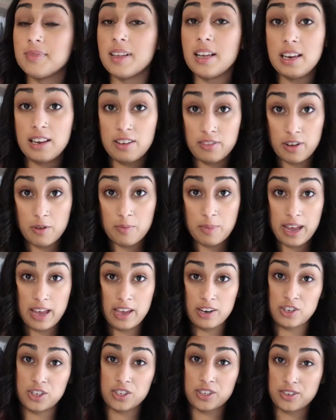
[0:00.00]
I love how my
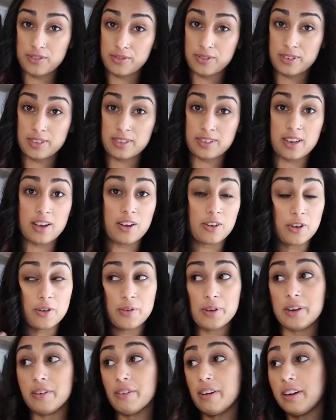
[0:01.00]
adjectives are
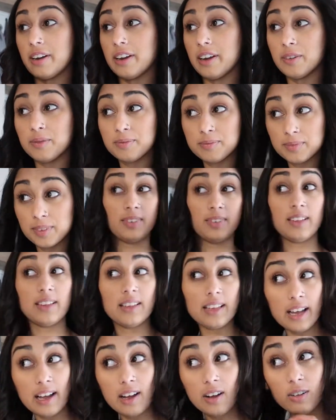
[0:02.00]
going right now. And
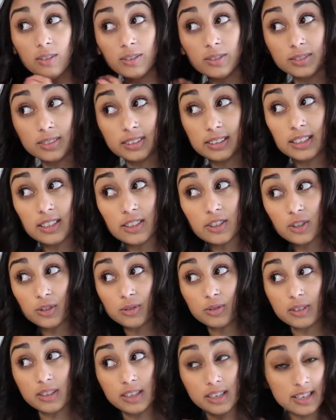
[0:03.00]
now let's
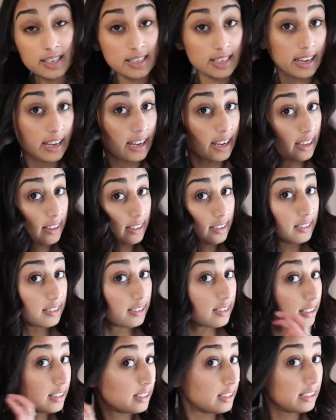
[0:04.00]
do this side.
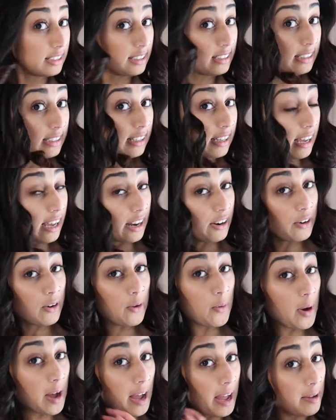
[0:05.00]
I don't
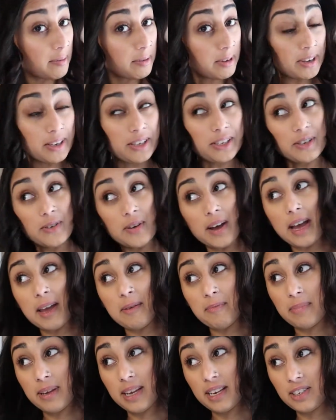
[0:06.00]
know why I'm going so high
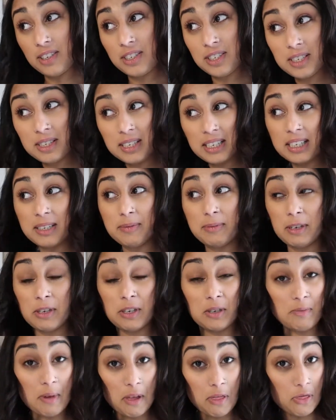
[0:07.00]
pitched. It's
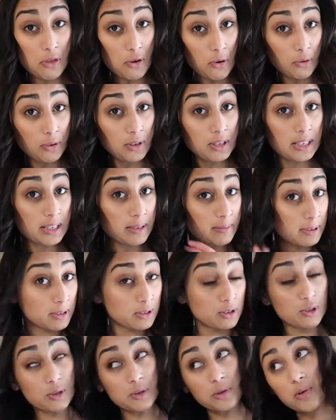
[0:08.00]
because my throat is a
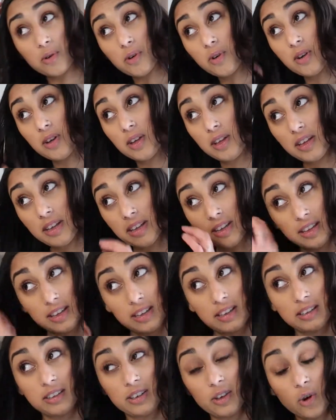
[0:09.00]
bit sore.
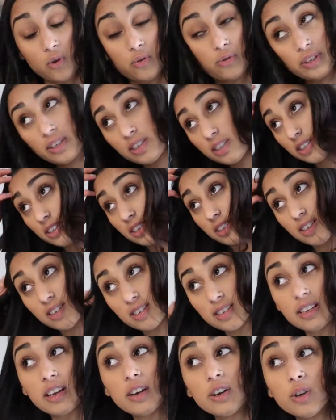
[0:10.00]
COVID,
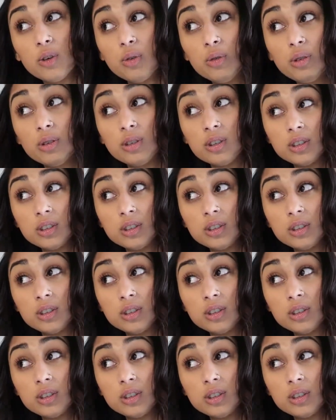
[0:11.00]
is that you?